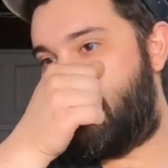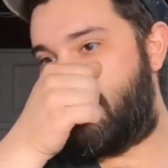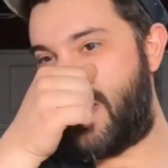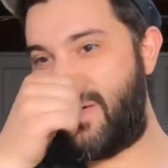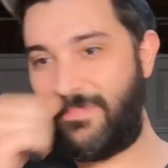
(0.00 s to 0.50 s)

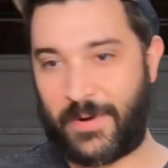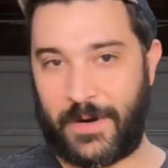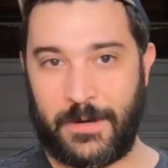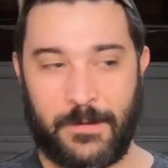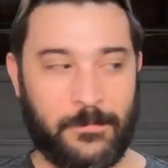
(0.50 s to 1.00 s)

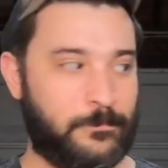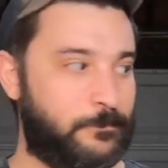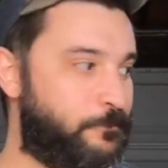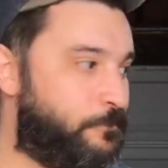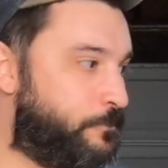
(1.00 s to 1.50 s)
tempered.
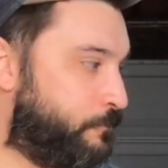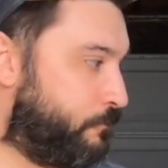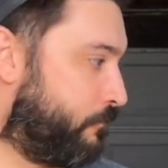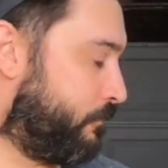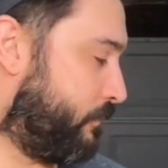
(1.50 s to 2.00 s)

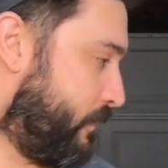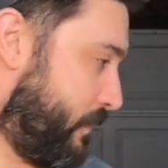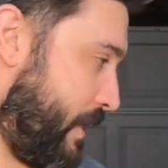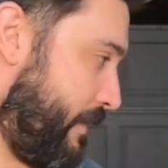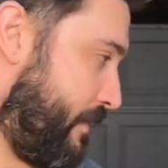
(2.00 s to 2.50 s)

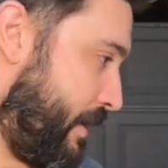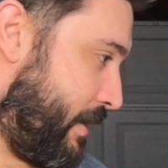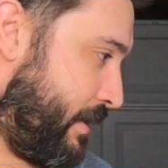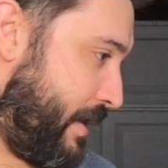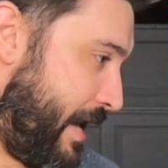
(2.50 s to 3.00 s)
And
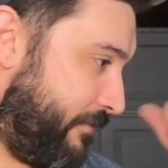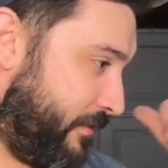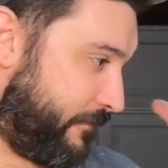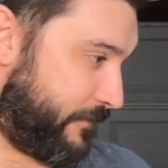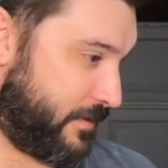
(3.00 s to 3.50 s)
then after
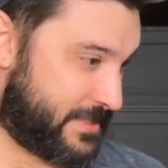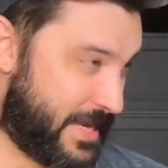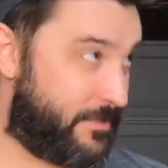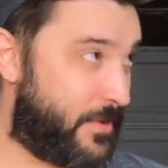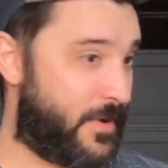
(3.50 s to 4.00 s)
the first
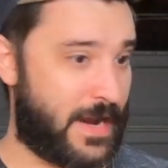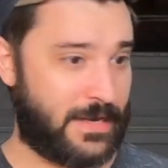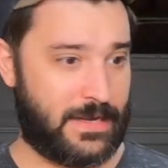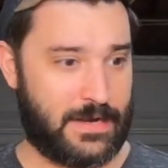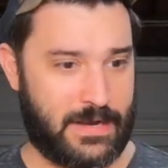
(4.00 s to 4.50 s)
temper, I
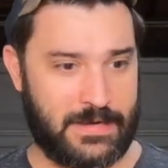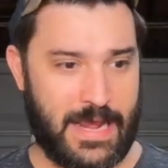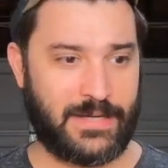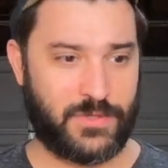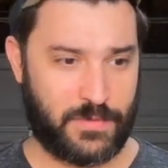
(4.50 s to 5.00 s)
did a
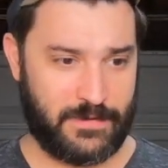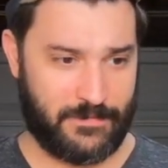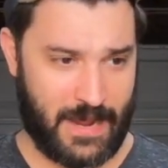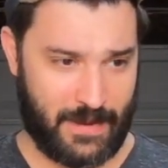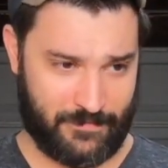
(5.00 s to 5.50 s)

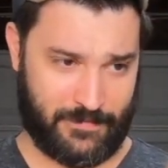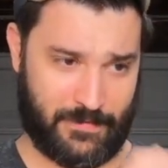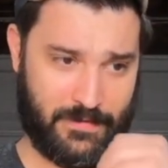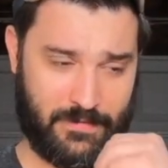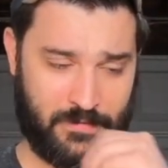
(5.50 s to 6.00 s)
925.
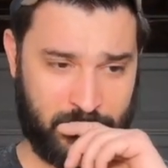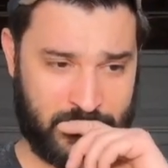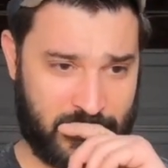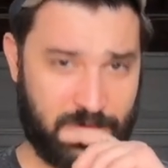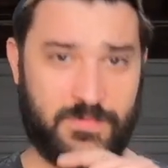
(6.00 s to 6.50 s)
Oops,
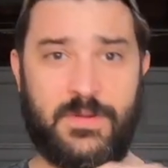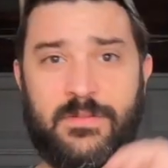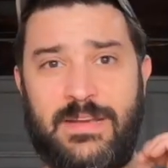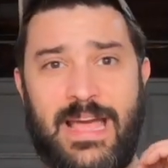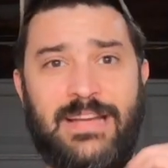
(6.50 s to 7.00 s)
excuse me,
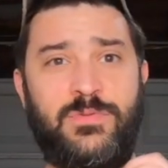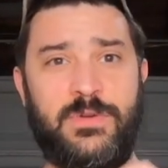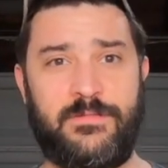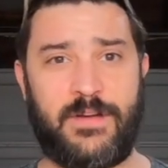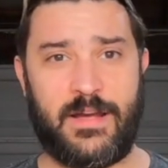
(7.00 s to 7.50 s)

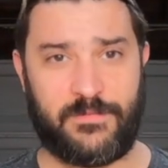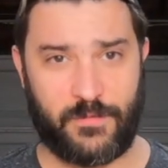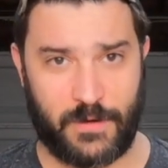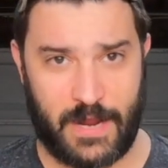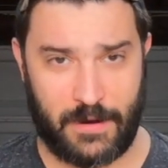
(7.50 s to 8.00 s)
925 for
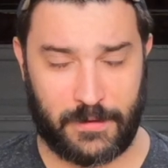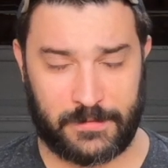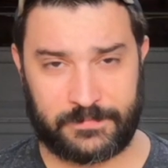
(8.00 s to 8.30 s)
1 hour.